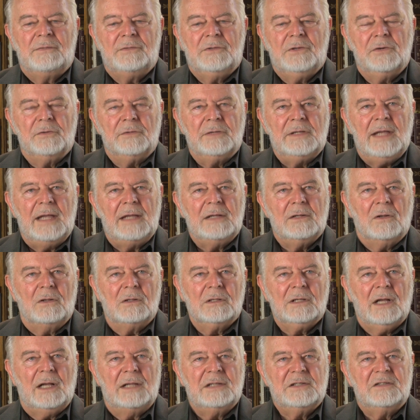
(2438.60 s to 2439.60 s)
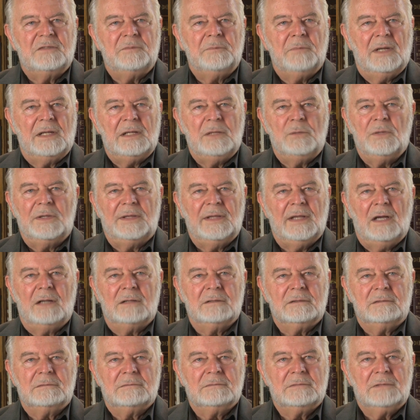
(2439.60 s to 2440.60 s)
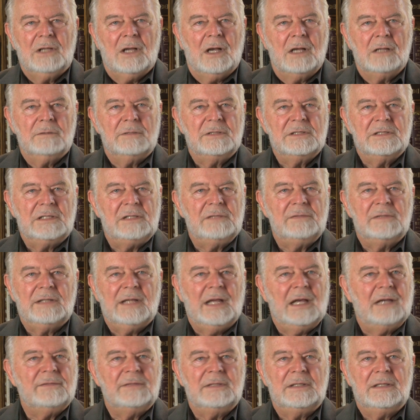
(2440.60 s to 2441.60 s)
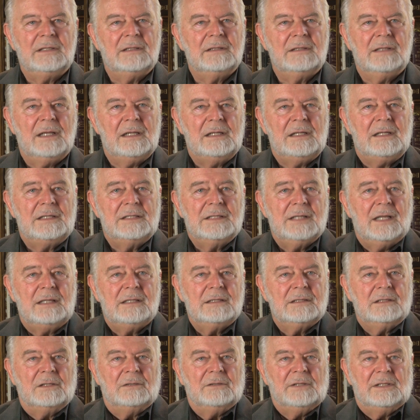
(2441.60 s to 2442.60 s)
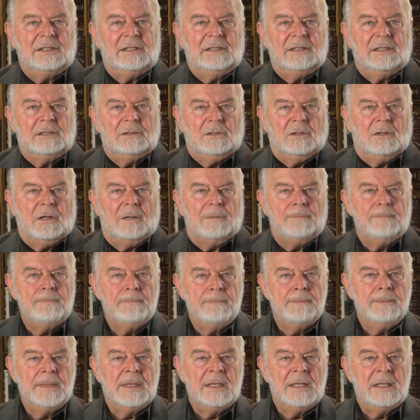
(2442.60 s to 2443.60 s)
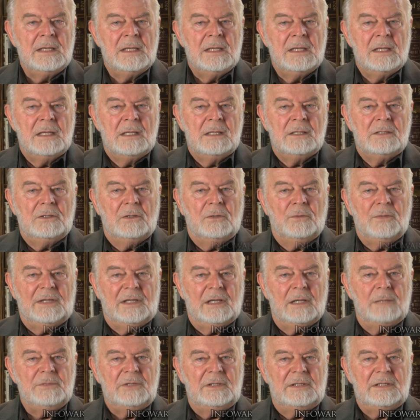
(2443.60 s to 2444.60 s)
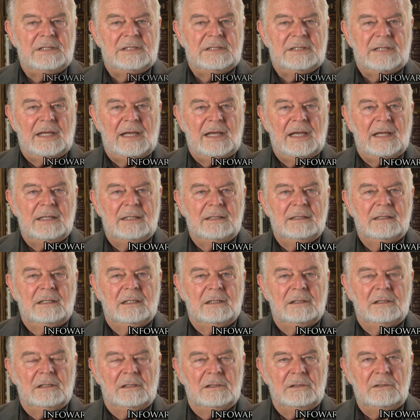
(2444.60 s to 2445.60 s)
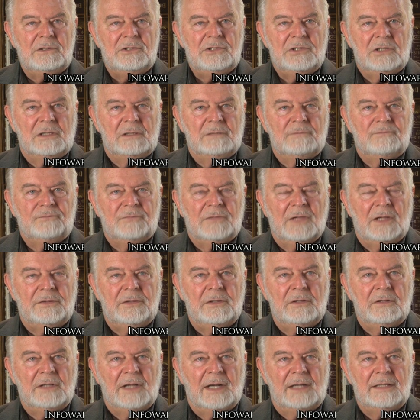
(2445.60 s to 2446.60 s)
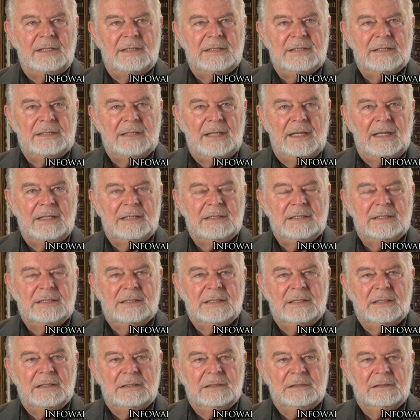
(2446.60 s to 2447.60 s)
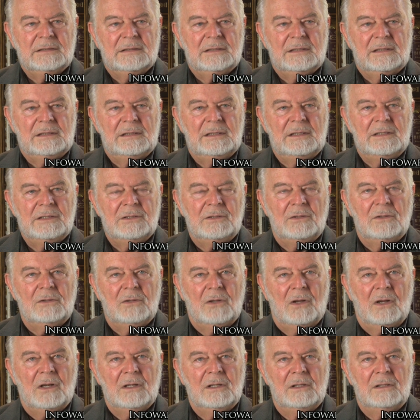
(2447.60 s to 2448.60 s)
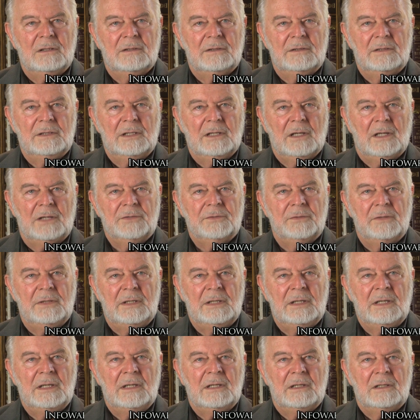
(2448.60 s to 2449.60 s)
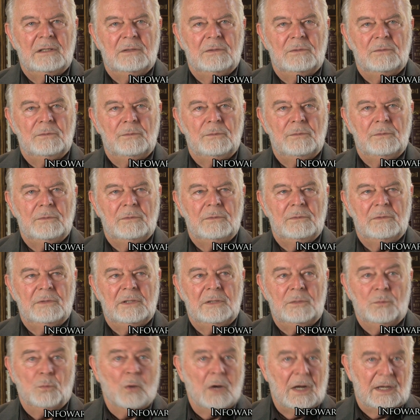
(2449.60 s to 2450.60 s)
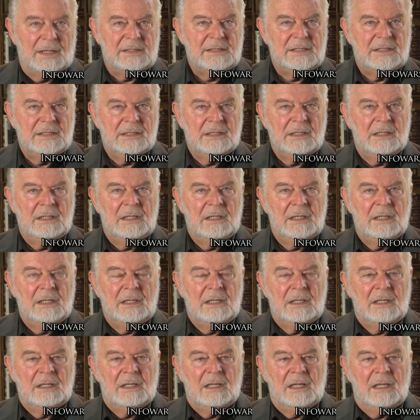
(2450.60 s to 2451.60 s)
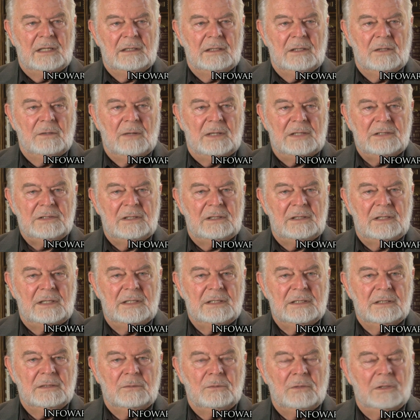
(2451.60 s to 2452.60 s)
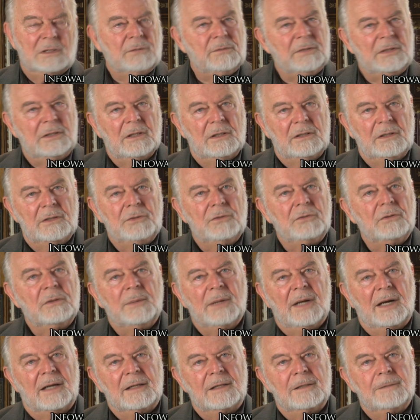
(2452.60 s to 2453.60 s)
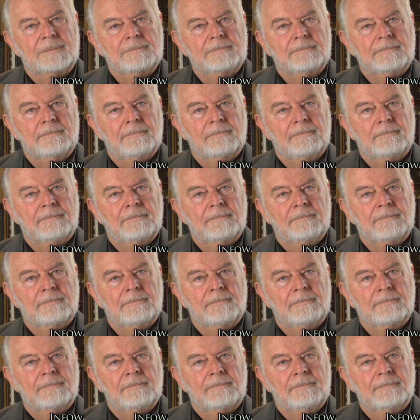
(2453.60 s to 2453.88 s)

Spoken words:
create all kinds of money without Congress even having any say-so in it at all. So we come to the sad conclusion that the United States is no longer the country it was. And the question is, what are we going to do about it?